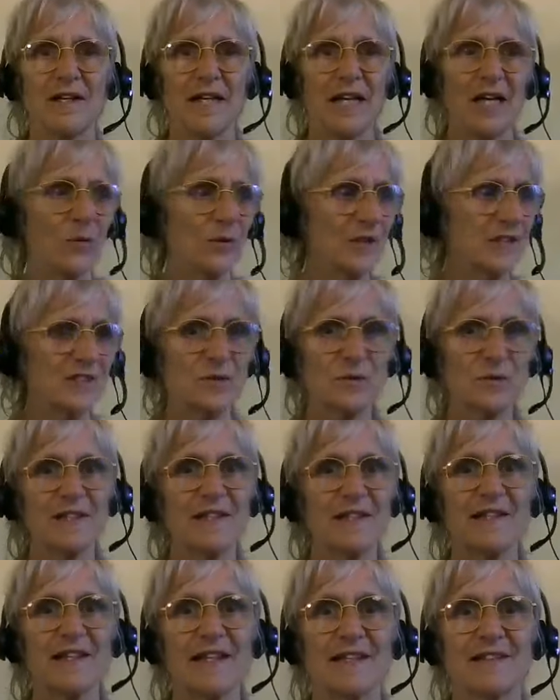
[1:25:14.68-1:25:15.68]
No, it's
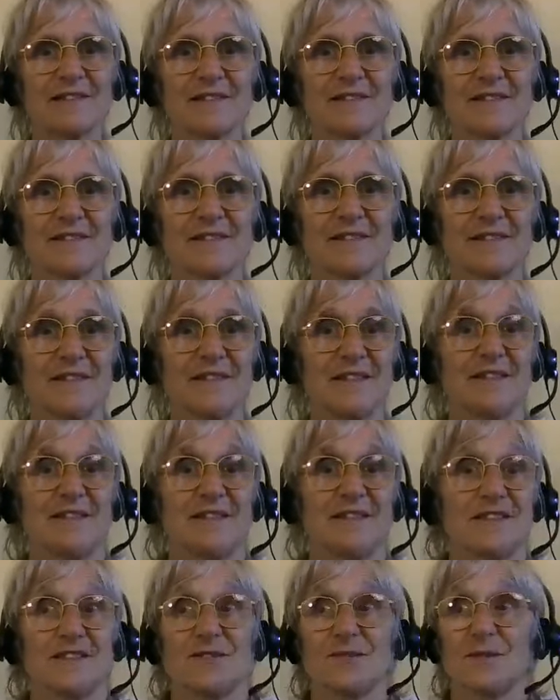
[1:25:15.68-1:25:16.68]
what it is. It's
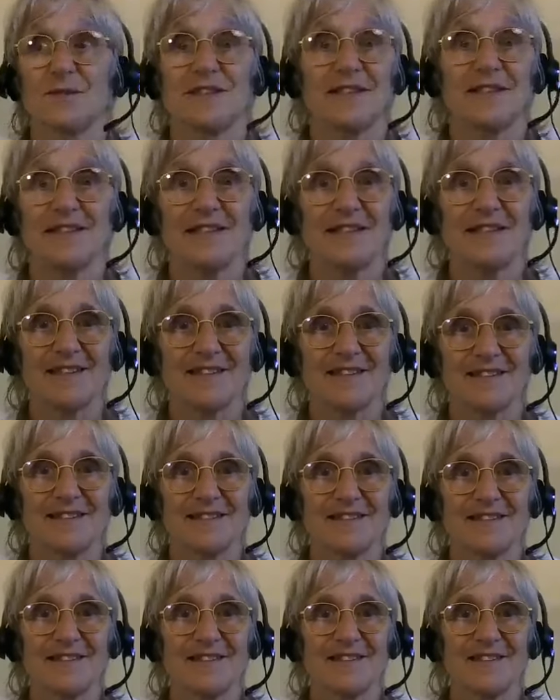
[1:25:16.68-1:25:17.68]
just what it is.
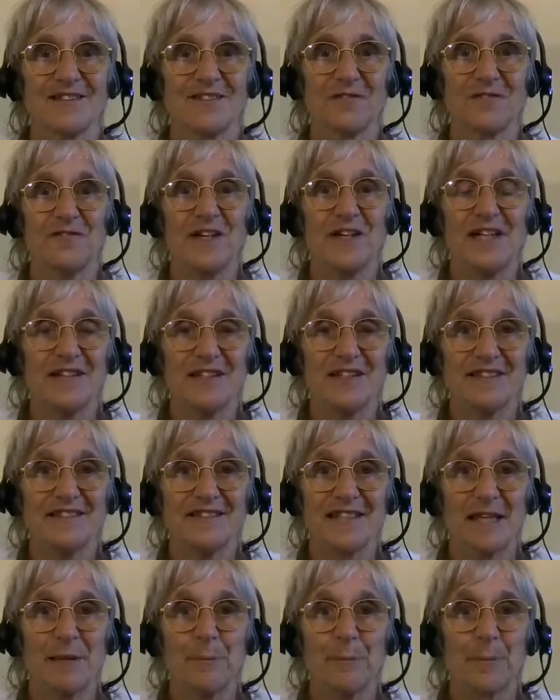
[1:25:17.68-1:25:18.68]
It's very
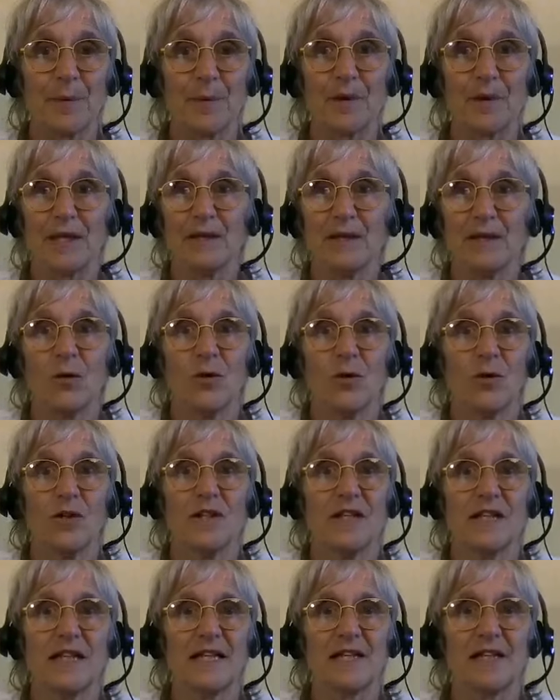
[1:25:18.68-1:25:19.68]
simple and
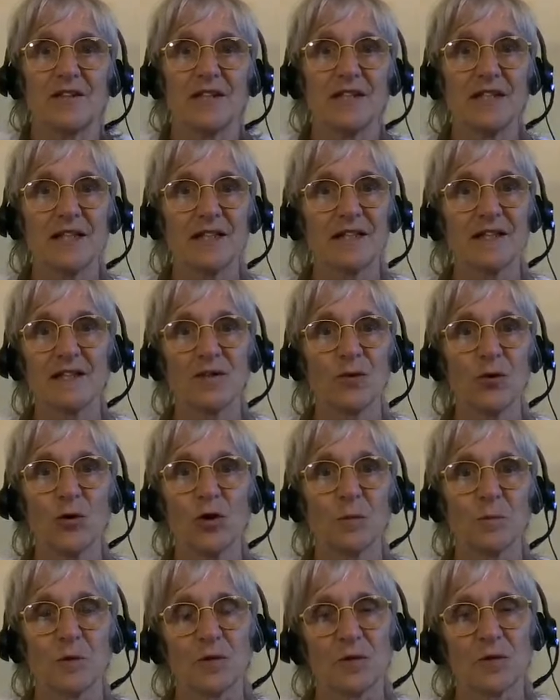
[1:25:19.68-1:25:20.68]
ordinary and
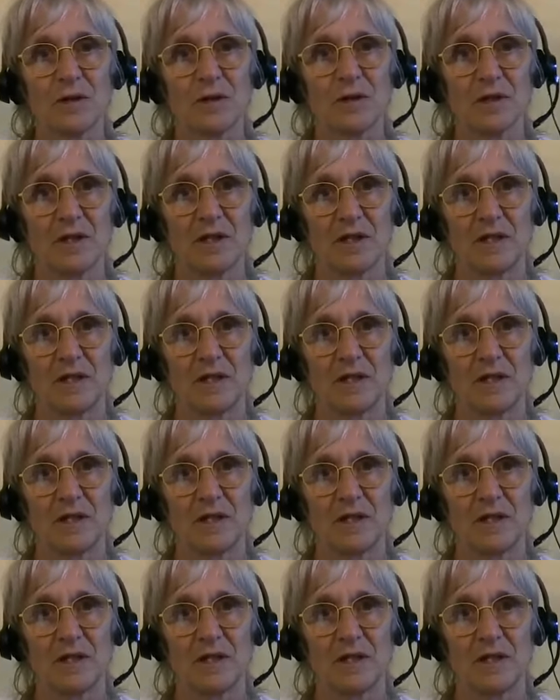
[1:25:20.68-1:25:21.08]
normal